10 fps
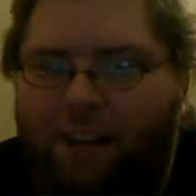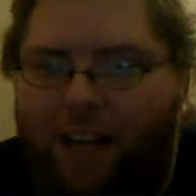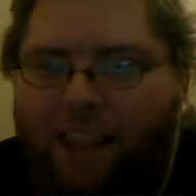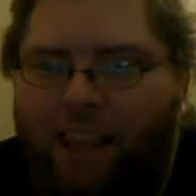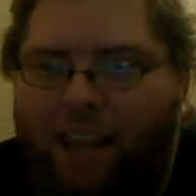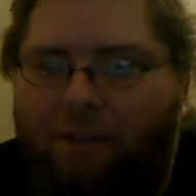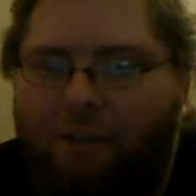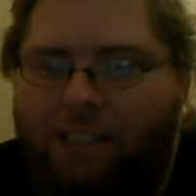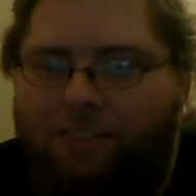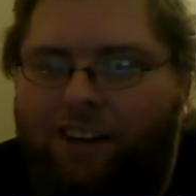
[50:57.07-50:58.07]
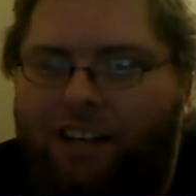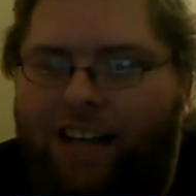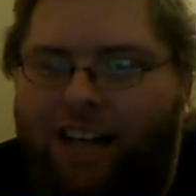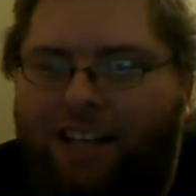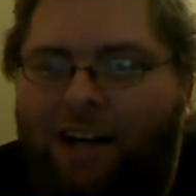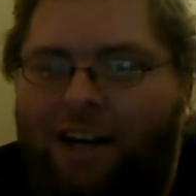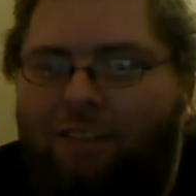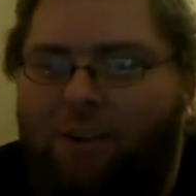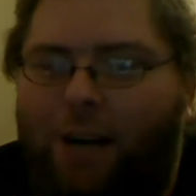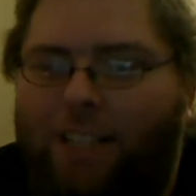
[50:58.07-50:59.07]
I always felt like, you know,
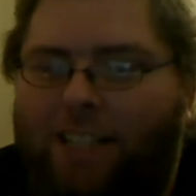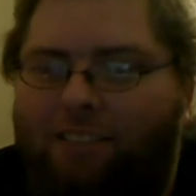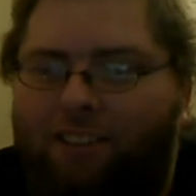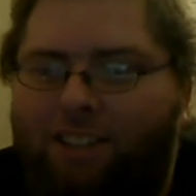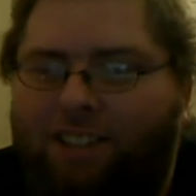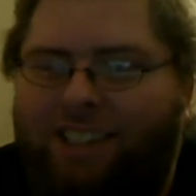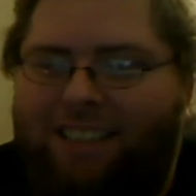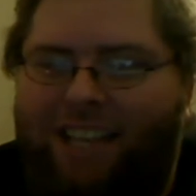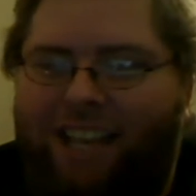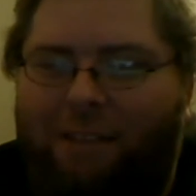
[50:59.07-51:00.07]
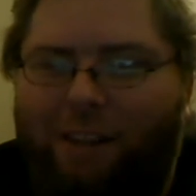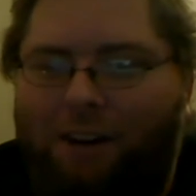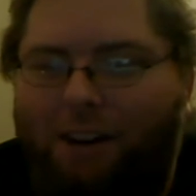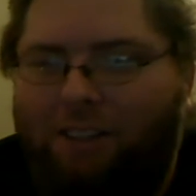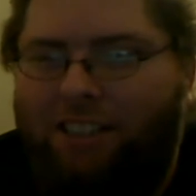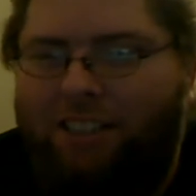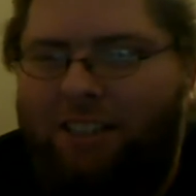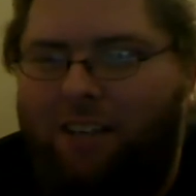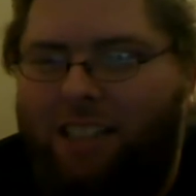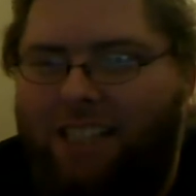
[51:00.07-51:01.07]
if you watch the first season of Game of Thrones and
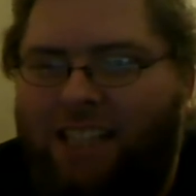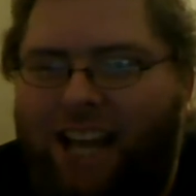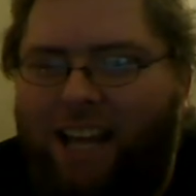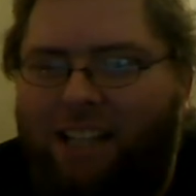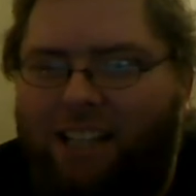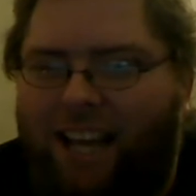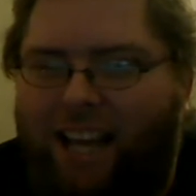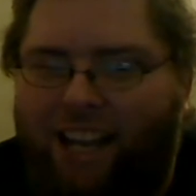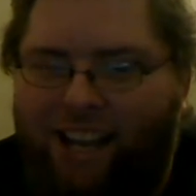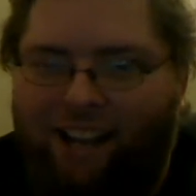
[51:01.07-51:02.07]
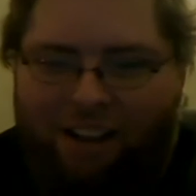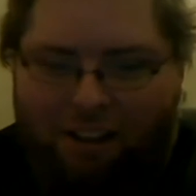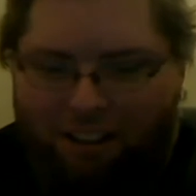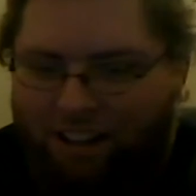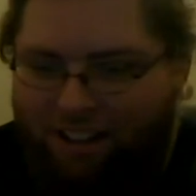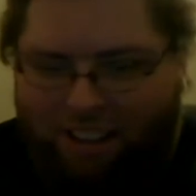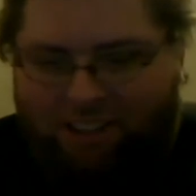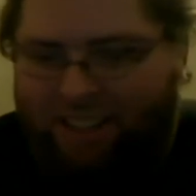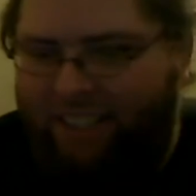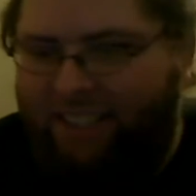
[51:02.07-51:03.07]
somebody said you could say, look,
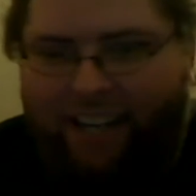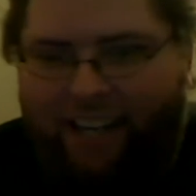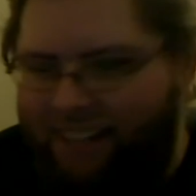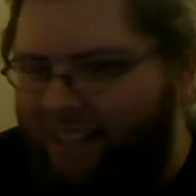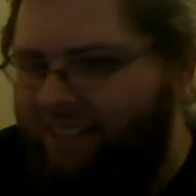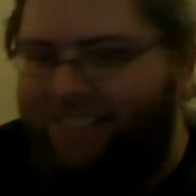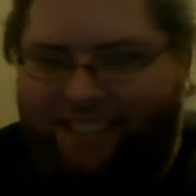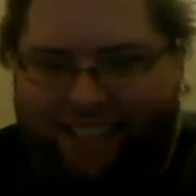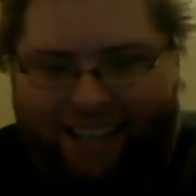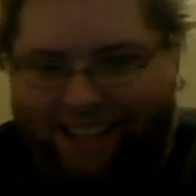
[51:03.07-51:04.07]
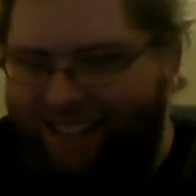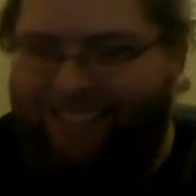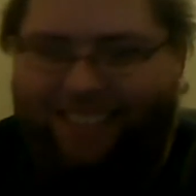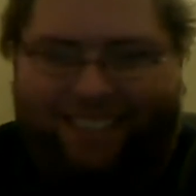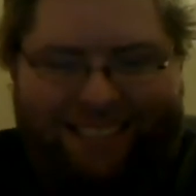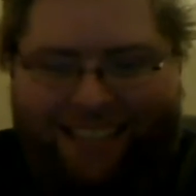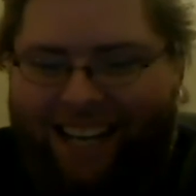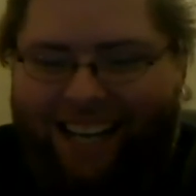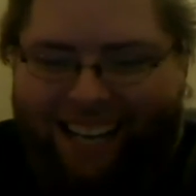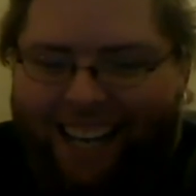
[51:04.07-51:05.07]
there's a dick, there's a dick, there's a
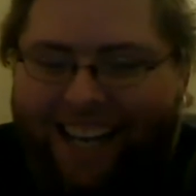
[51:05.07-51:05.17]
dick.